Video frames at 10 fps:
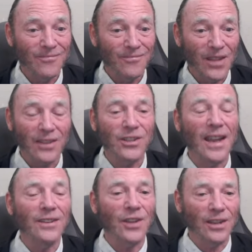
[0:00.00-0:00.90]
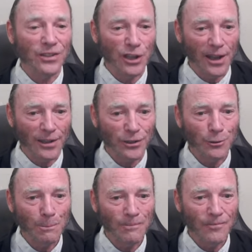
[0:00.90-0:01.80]
That's anti-science.
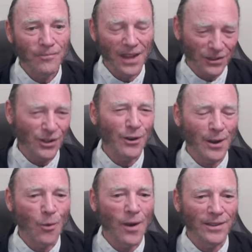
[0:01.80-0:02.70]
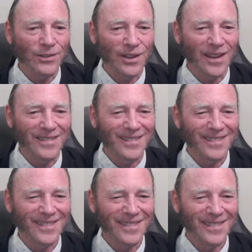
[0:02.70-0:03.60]
That's Eric Weinstein.
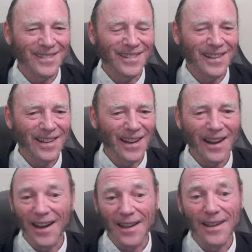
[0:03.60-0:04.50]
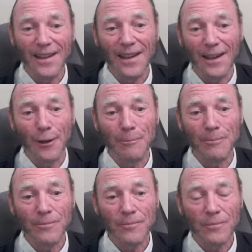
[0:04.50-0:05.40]
I
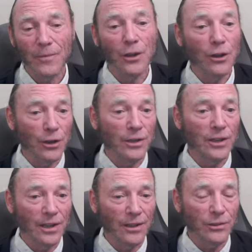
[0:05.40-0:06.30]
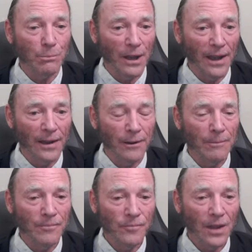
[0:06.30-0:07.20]
am the good to his bad.
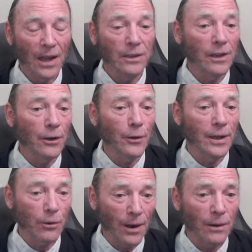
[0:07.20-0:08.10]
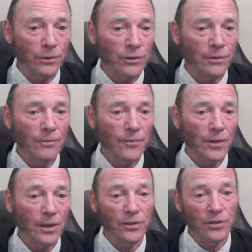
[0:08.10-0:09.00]
And Larry Krauss
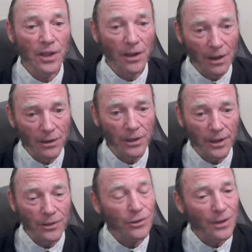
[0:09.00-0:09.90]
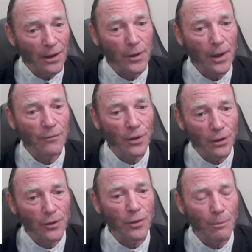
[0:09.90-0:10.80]
is the ugly. So now you have the
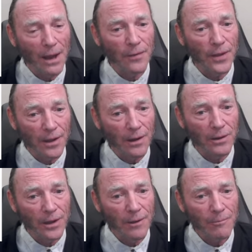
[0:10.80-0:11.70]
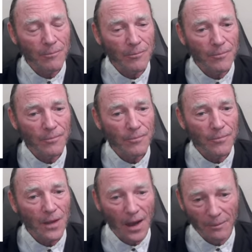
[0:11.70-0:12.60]
good, the bad, and the ugly.
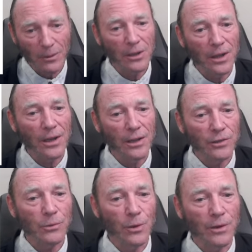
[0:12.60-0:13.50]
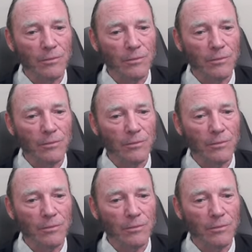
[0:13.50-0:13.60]
I'm Clint Eastwood.